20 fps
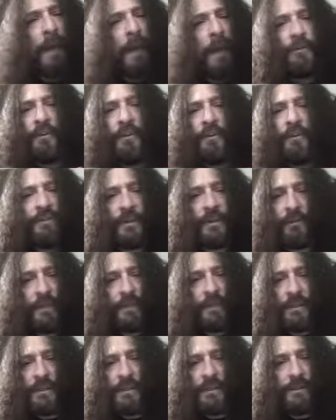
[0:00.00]
was in the single
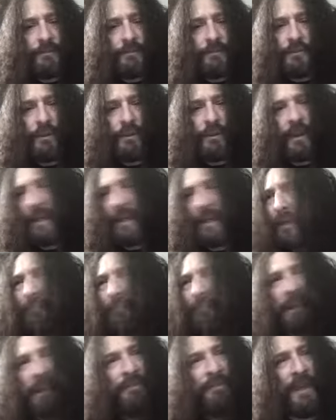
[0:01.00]
digits. So like
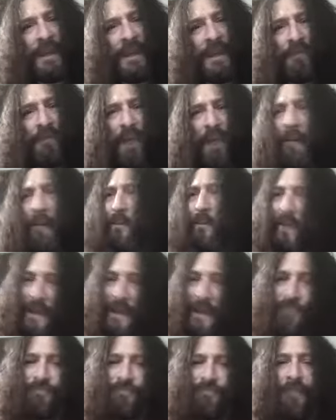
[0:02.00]
I'm thinking
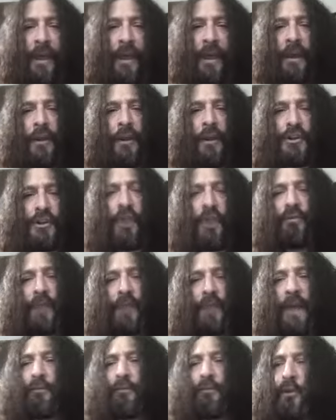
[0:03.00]
probably showed
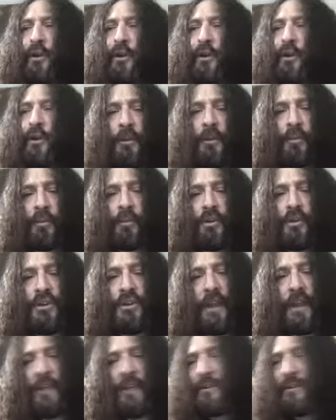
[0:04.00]
like really good appreciation